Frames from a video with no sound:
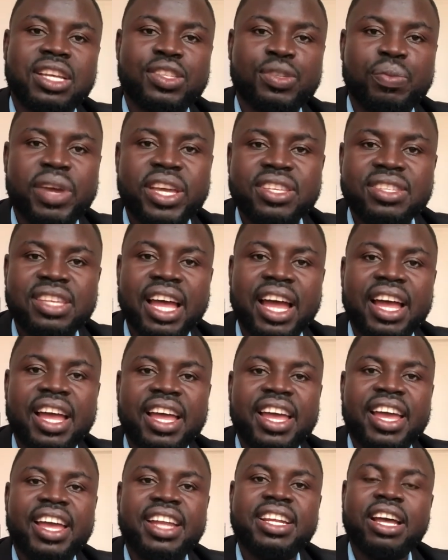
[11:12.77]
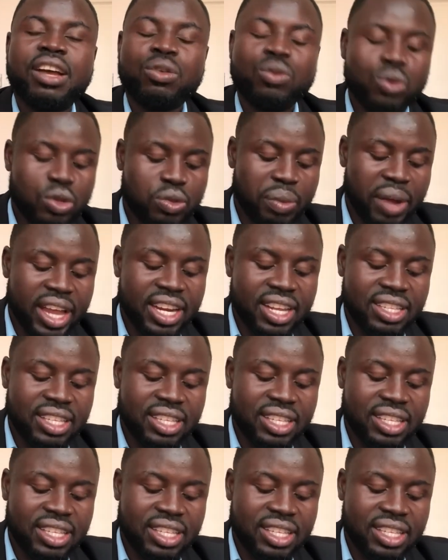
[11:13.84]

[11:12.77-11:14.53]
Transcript: Spencer, and that goes by the